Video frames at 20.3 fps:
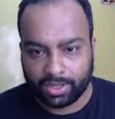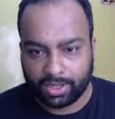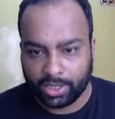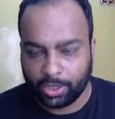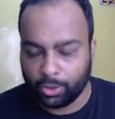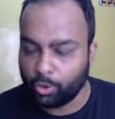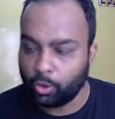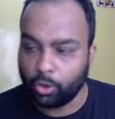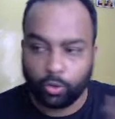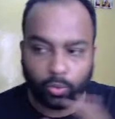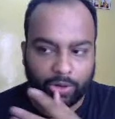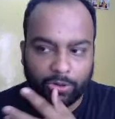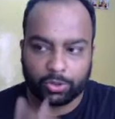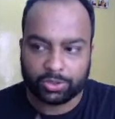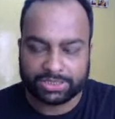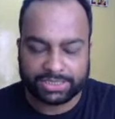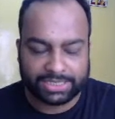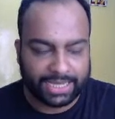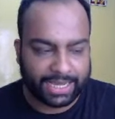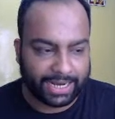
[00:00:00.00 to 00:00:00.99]
You don't want to
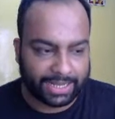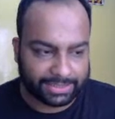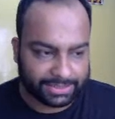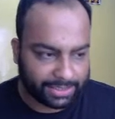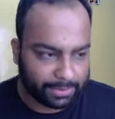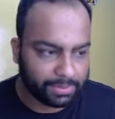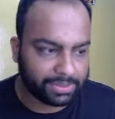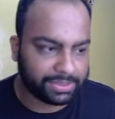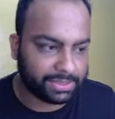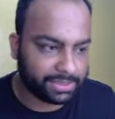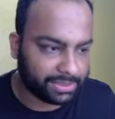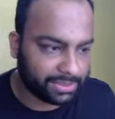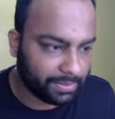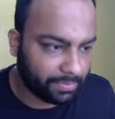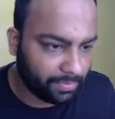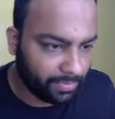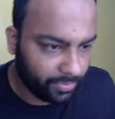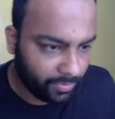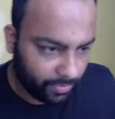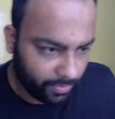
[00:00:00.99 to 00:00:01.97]
see an unstable system,
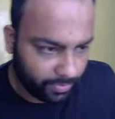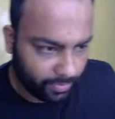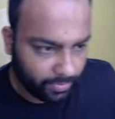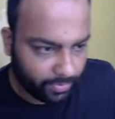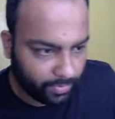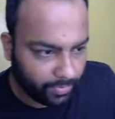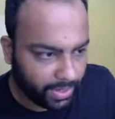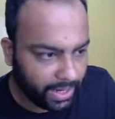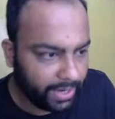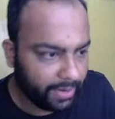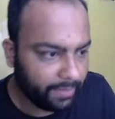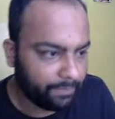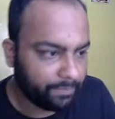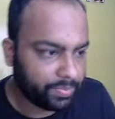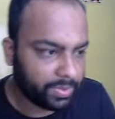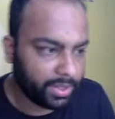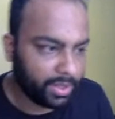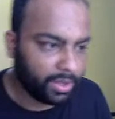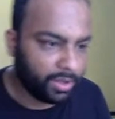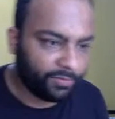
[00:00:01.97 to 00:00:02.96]
right?
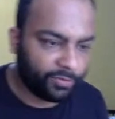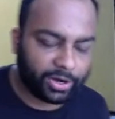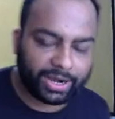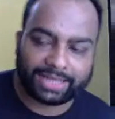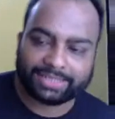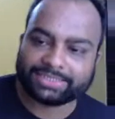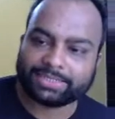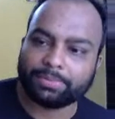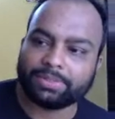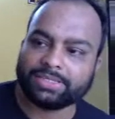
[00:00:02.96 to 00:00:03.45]
For an unstable